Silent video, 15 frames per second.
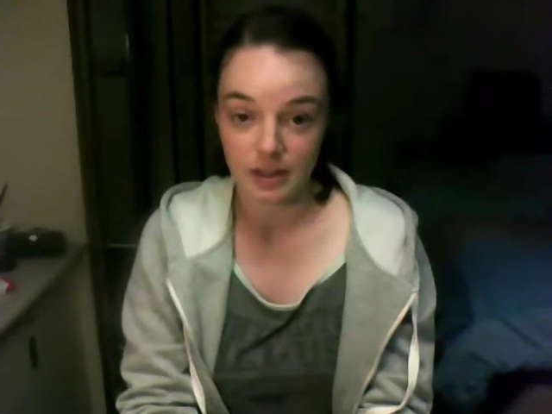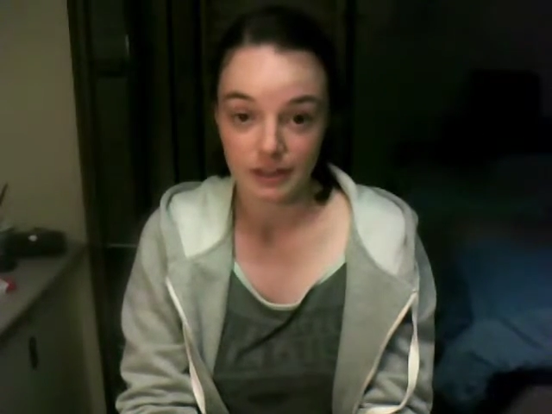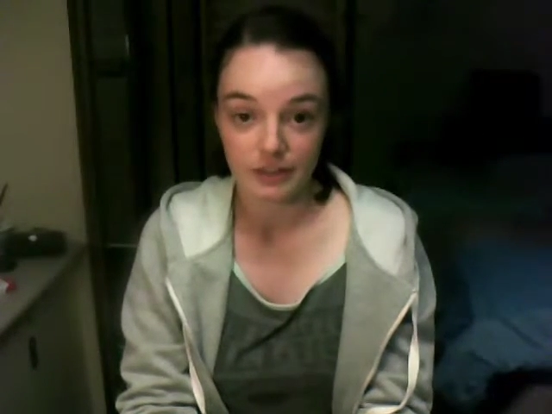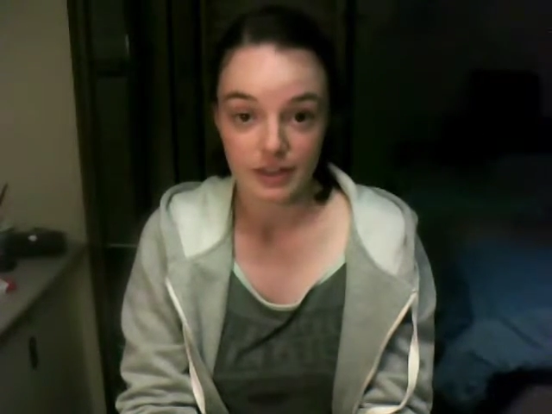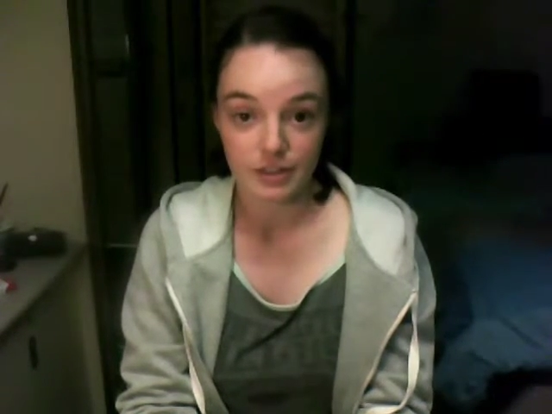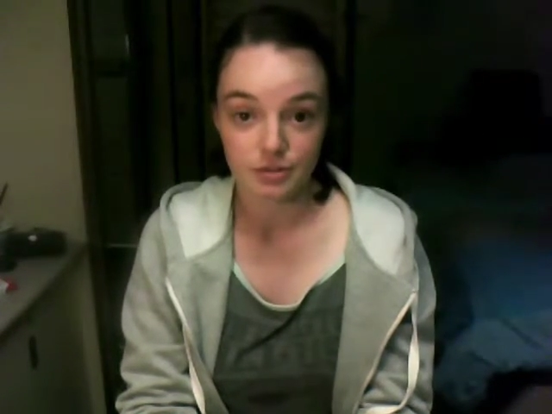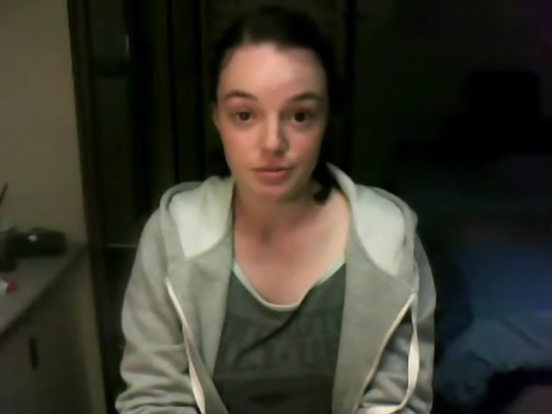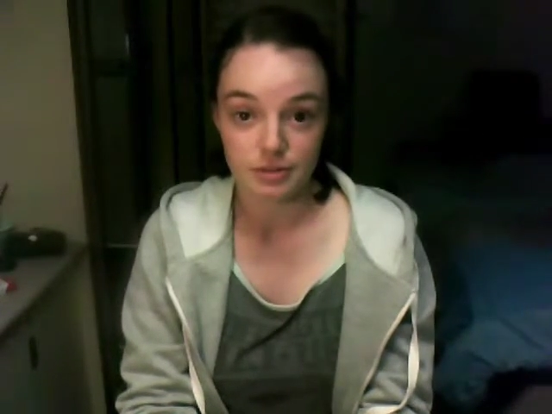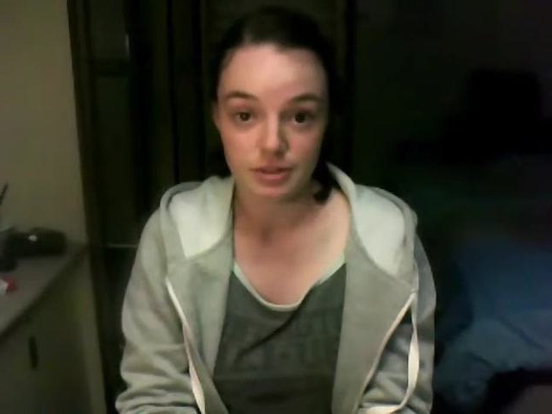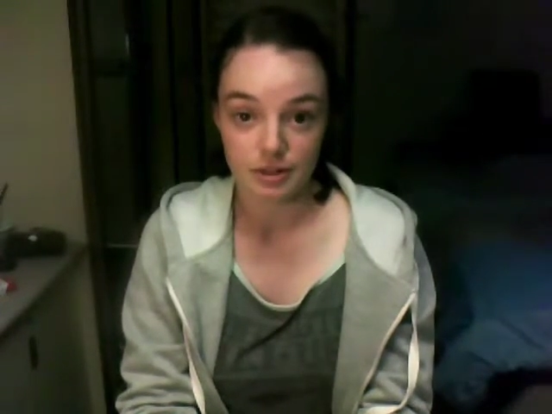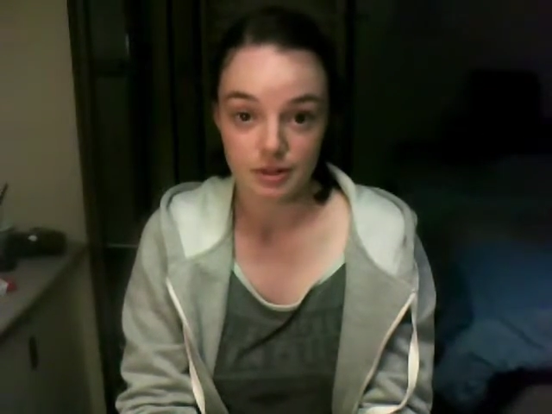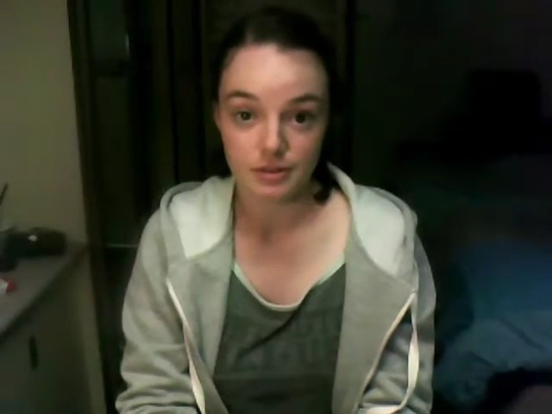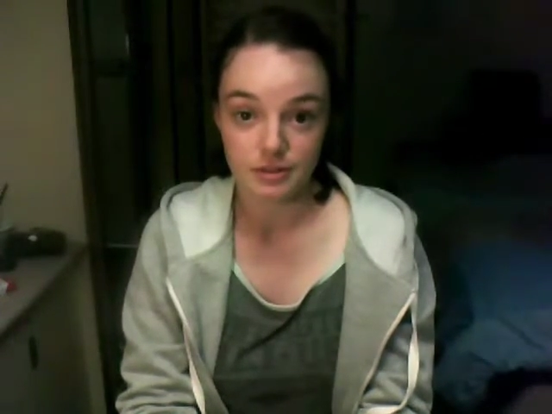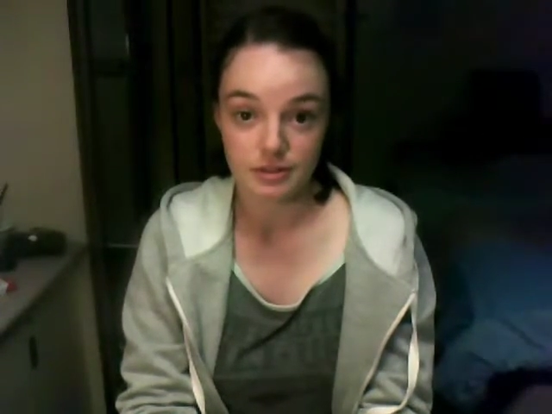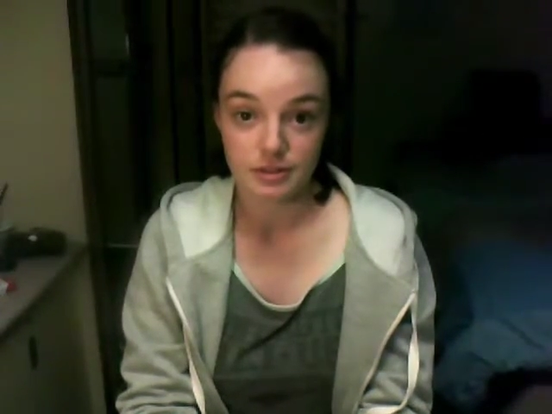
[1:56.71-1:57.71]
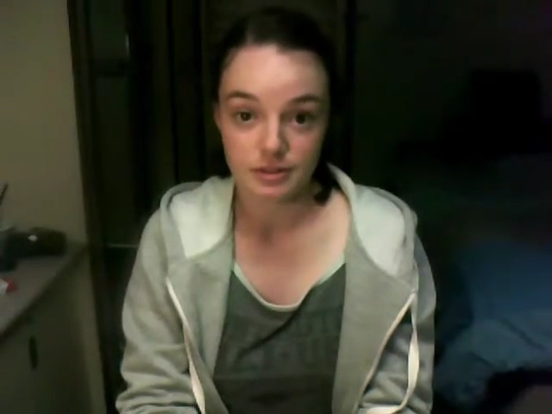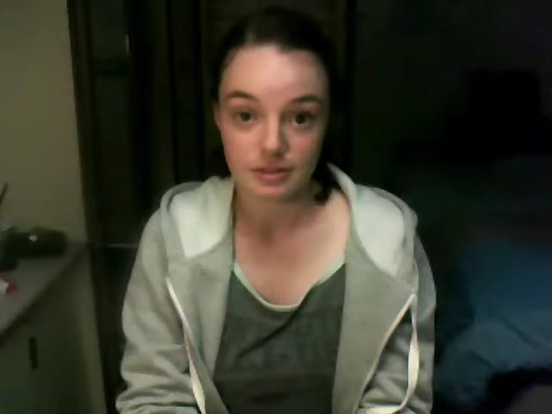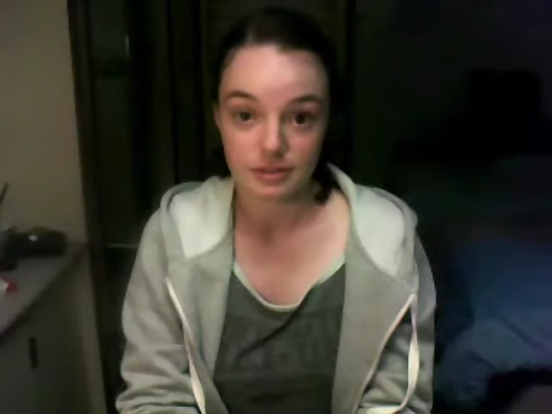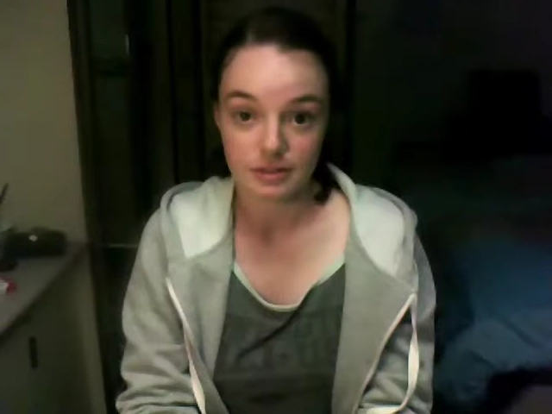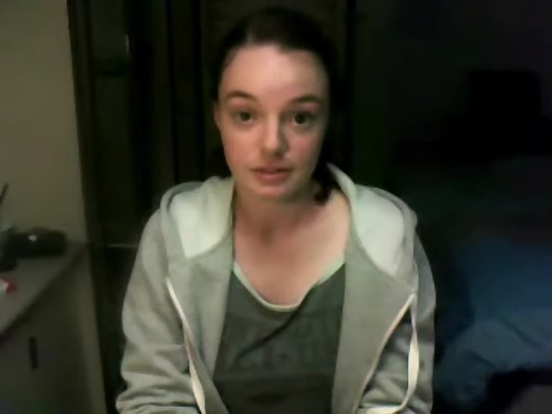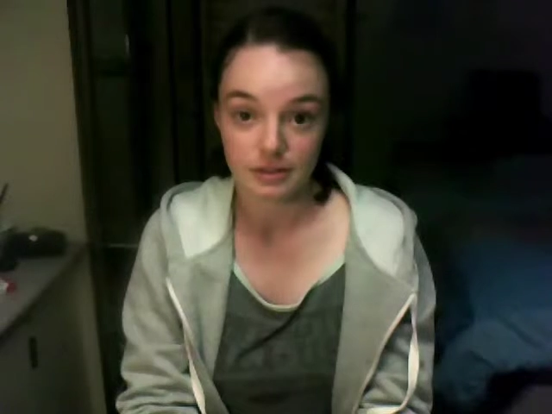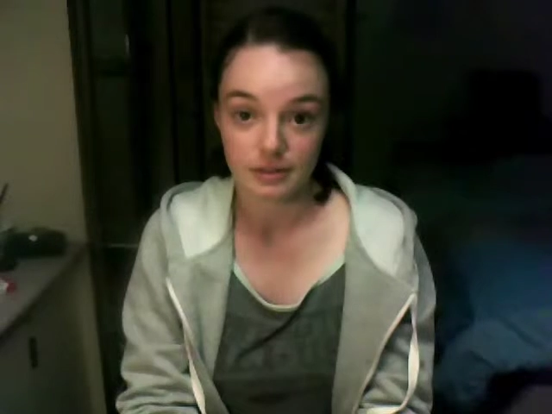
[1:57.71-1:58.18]
These results
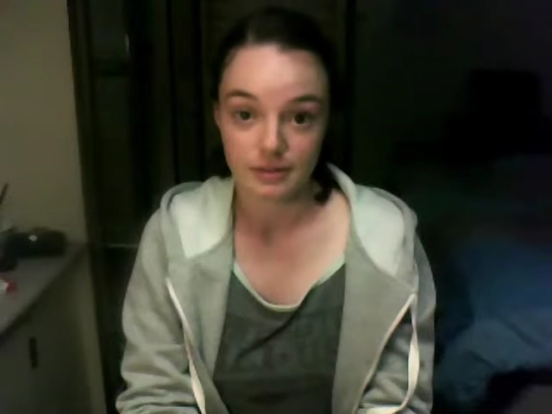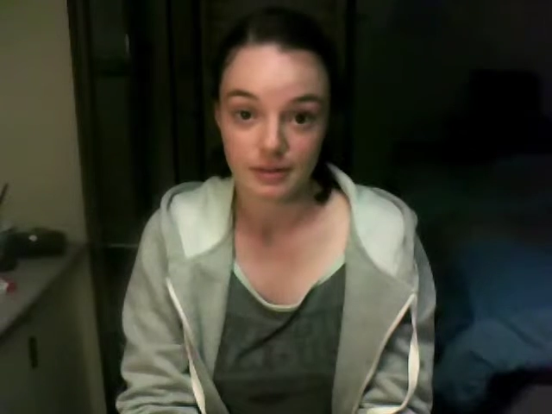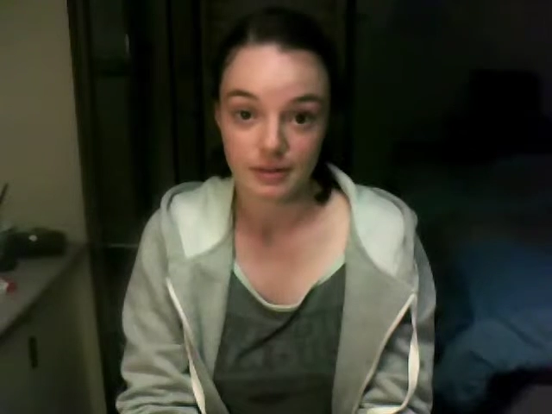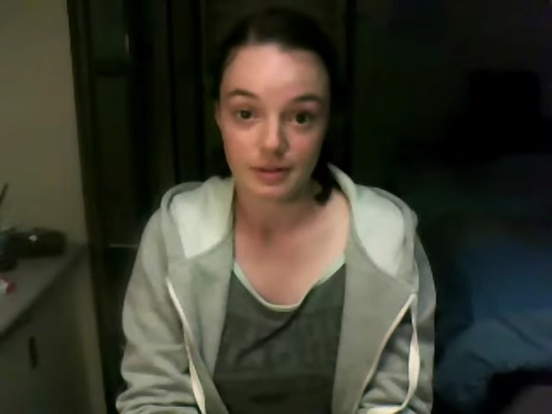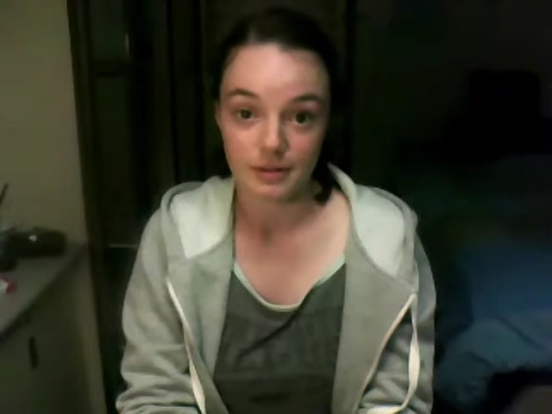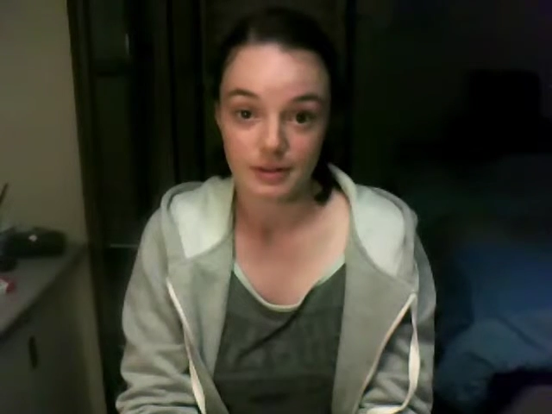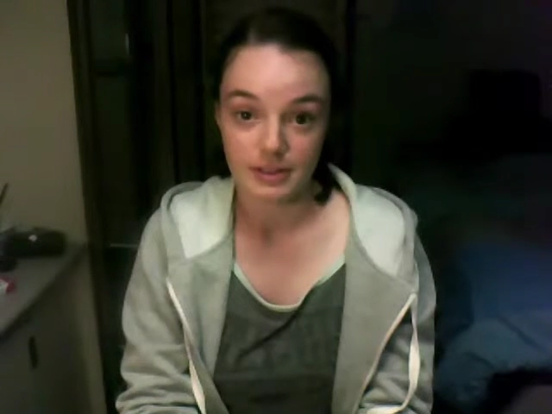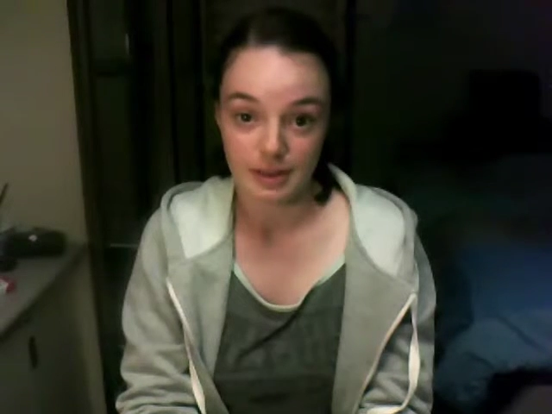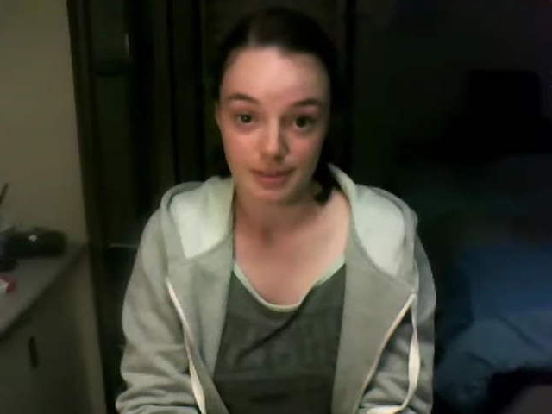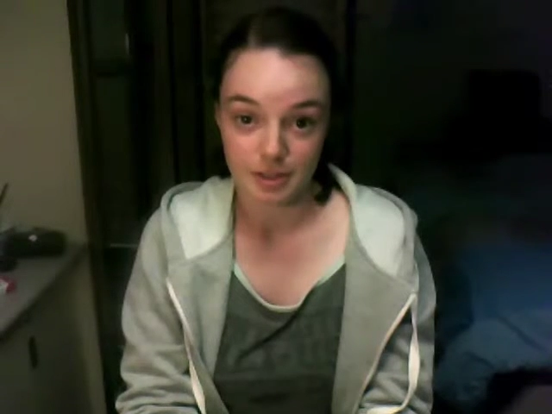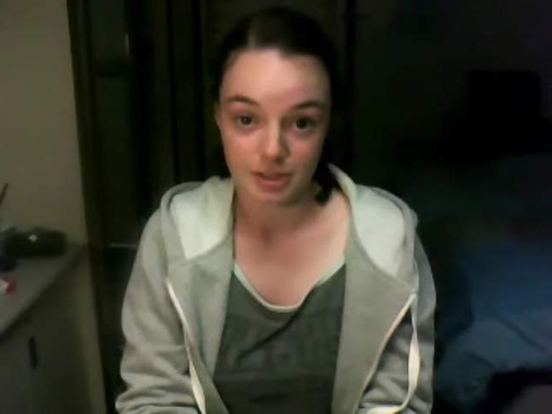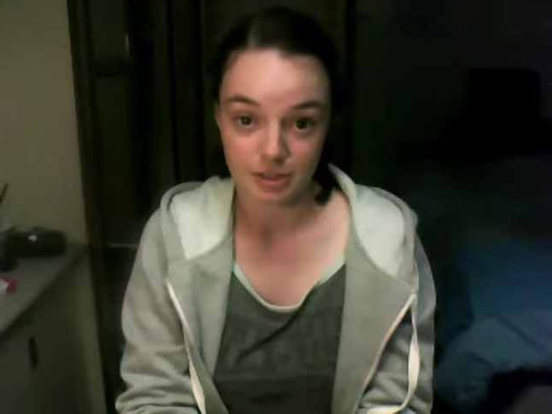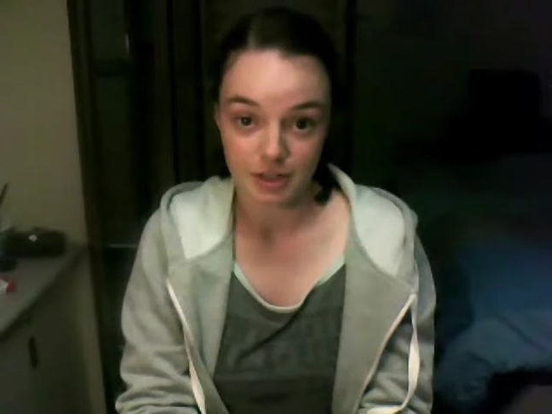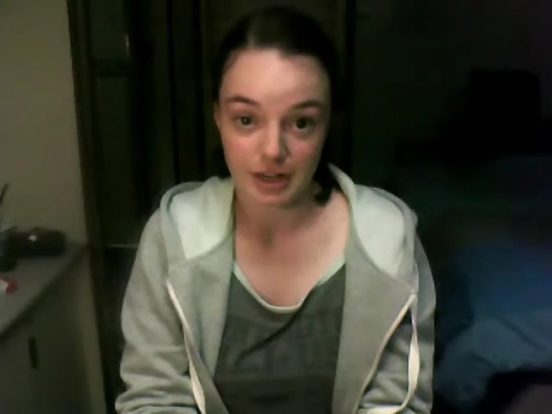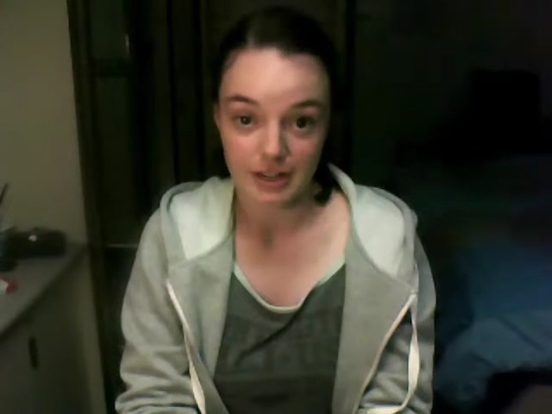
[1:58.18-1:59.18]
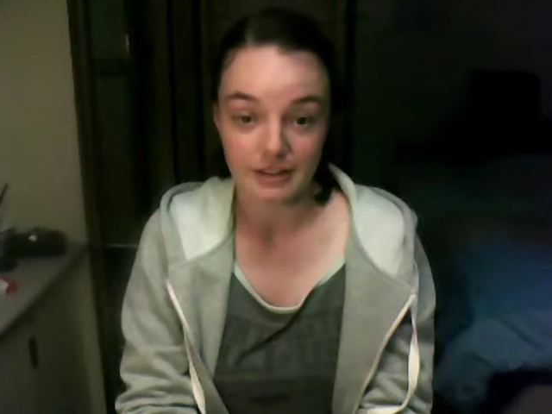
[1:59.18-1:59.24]
demonstrate